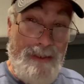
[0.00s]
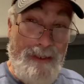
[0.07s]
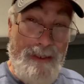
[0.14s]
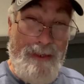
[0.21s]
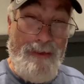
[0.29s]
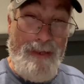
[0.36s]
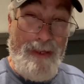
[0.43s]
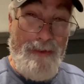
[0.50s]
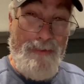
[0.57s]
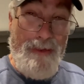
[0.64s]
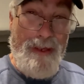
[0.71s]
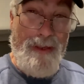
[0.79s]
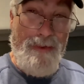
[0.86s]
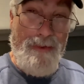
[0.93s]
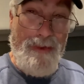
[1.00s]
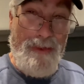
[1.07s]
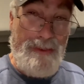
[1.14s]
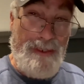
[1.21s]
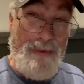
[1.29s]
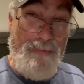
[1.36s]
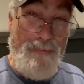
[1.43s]
I'm like, man, you
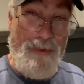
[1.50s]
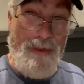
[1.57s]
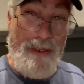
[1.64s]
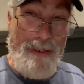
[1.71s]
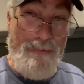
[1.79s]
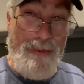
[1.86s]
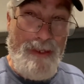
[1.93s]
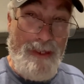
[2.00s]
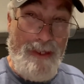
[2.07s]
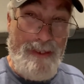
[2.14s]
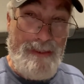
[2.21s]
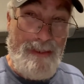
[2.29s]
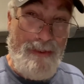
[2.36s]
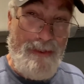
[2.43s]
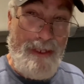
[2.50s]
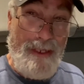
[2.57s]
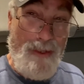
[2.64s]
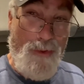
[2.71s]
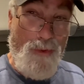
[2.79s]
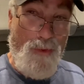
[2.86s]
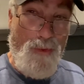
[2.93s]
start really realizing you're
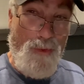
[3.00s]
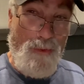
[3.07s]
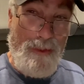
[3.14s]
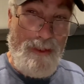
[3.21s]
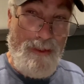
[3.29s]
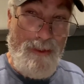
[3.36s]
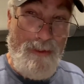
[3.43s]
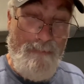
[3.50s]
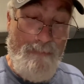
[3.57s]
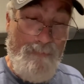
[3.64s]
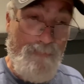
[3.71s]
getting old, you know?